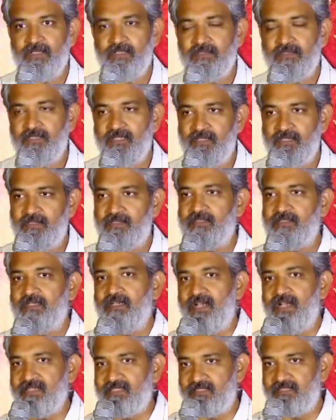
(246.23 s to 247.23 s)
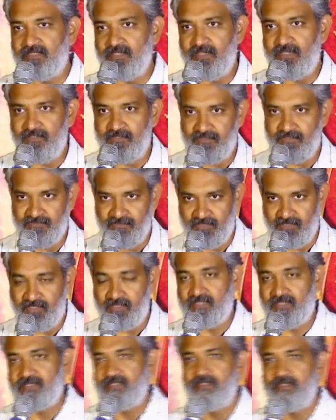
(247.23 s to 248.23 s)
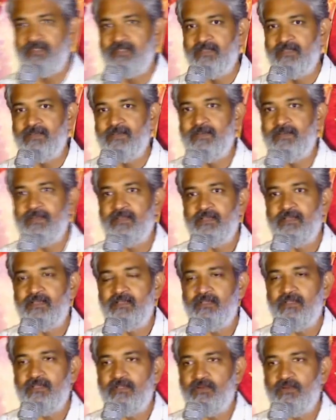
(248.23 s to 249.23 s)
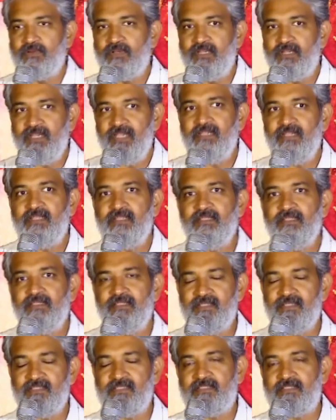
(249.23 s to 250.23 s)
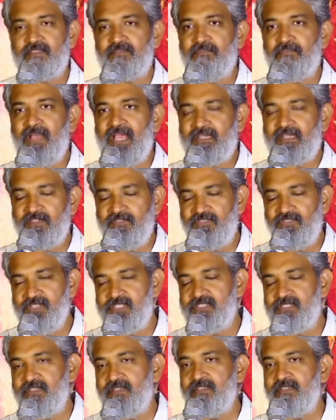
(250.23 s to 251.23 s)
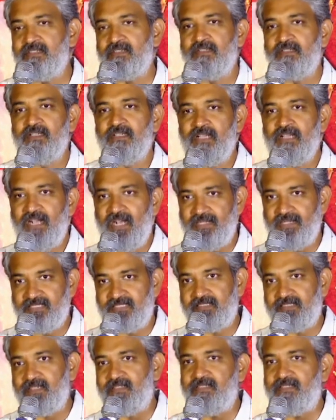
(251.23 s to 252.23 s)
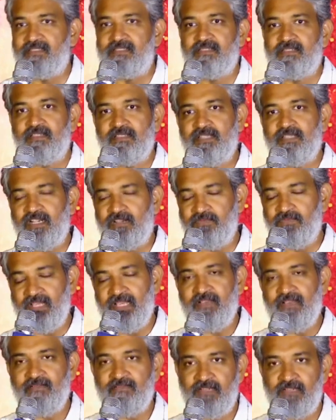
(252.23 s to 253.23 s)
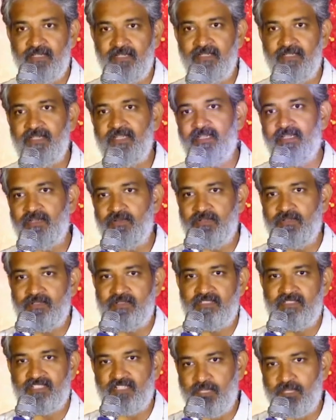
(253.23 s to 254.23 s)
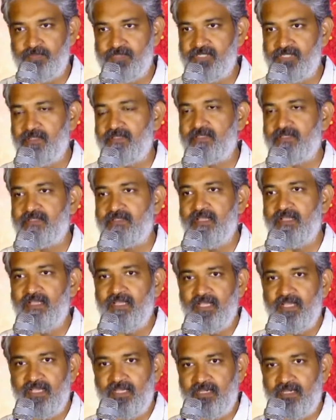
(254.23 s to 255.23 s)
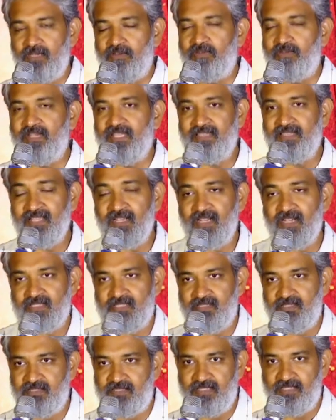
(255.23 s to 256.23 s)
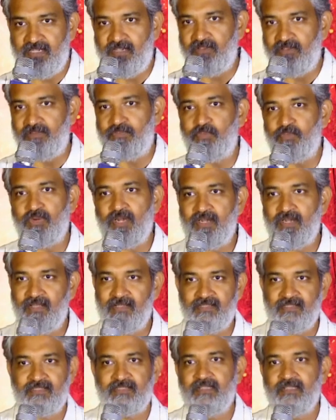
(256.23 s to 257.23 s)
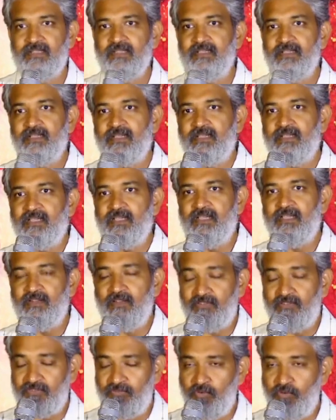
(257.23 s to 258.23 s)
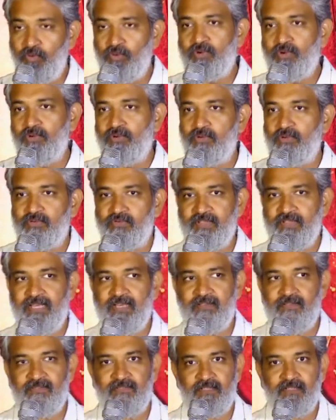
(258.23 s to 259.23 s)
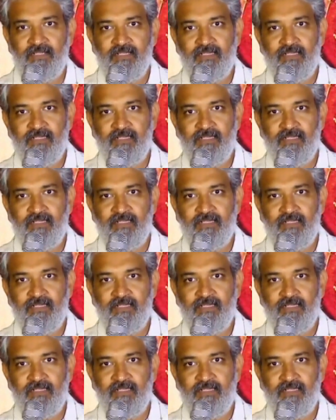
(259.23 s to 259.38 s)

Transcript: the Astraverse. You know, creating this magnificent astras that we have learned in our scriptures, in our itihasas, in our puranas, in our folklore. We have,